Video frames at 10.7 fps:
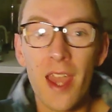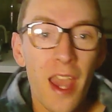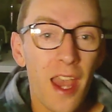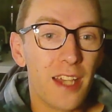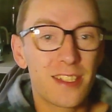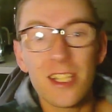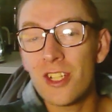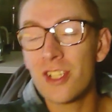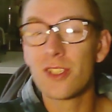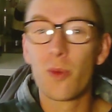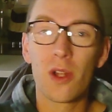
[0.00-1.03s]
Ascension is a
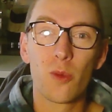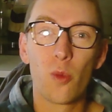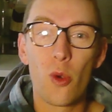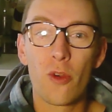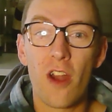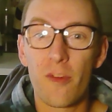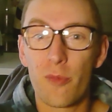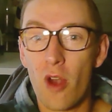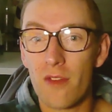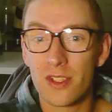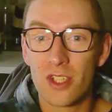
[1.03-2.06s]
World of Warcraft
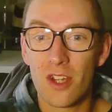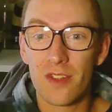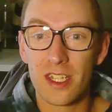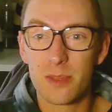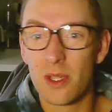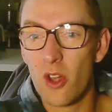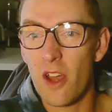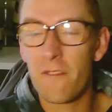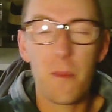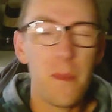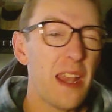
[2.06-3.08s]
private server that has been live for
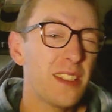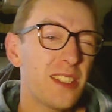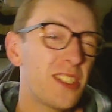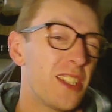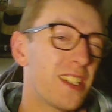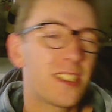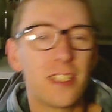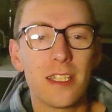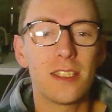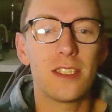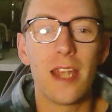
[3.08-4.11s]
about 6
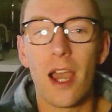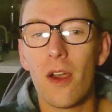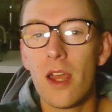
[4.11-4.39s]
years now.